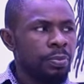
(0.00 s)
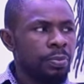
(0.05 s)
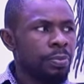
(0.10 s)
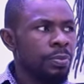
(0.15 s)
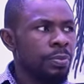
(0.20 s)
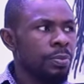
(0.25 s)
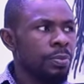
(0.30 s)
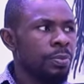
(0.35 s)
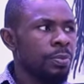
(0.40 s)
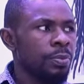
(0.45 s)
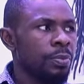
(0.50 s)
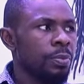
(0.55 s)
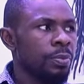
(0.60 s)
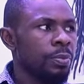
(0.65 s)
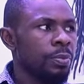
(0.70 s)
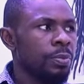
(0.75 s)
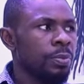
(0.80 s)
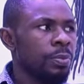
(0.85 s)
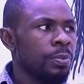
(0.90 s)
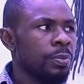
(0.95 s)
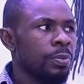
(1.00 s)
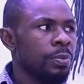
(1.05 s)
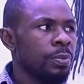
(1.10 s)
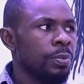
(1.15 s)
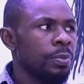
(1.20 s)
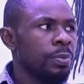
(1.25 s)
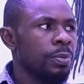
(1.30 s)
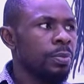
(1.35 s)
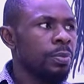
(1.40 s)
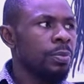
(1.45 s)

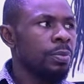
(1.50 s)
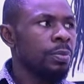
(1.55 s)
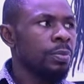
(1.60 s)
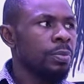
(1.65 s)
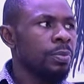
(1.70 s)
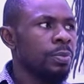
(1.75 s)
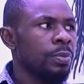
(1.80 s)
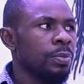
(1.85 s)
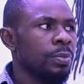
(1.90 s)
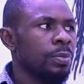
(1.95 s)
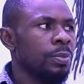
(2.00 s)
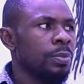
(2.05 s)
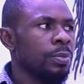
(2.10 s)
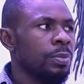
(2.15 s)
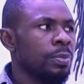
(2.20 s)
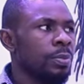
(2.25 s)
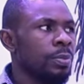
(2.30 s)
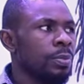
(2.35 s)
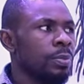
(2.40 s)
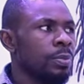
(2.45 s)
No words are spoken by the person on screen.